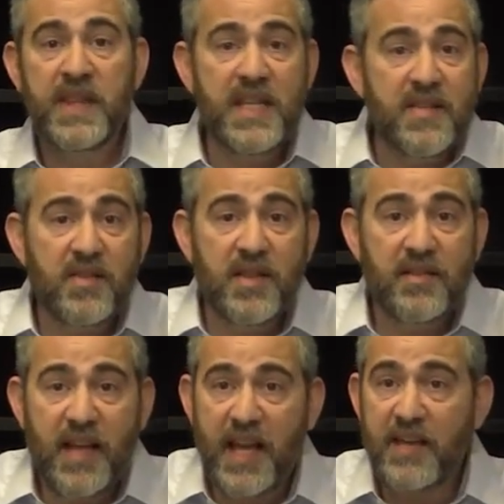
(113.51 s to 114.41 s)
These are the
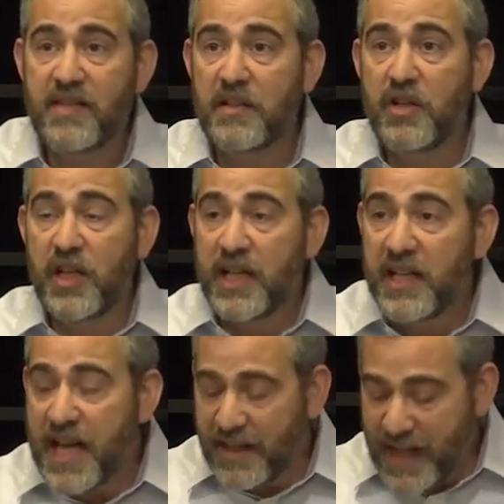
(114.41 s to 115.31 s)
days that you're going to
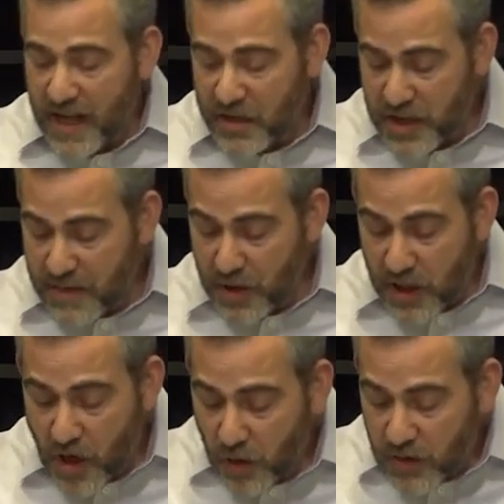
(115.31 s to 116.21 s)
connect to Hashem. You're
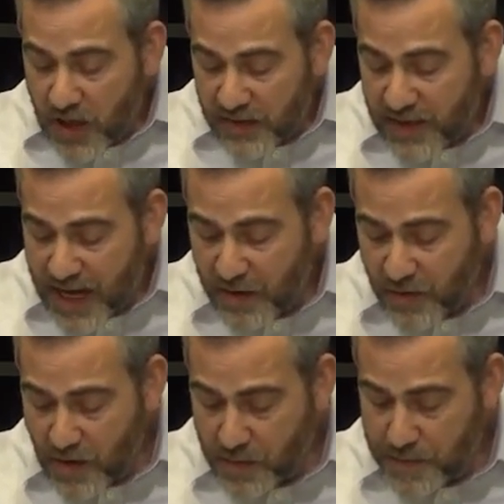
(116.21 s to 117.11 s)
going to hold on to that
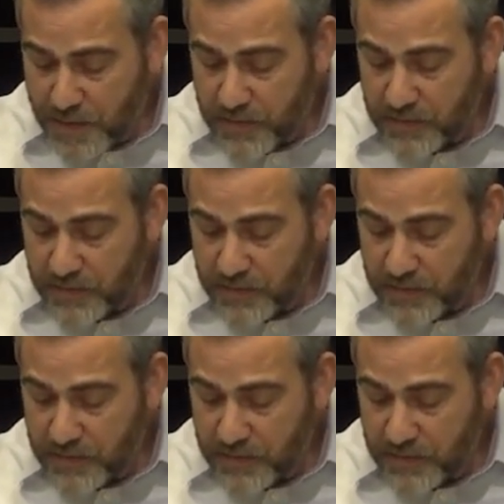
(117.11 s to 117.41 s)
rope.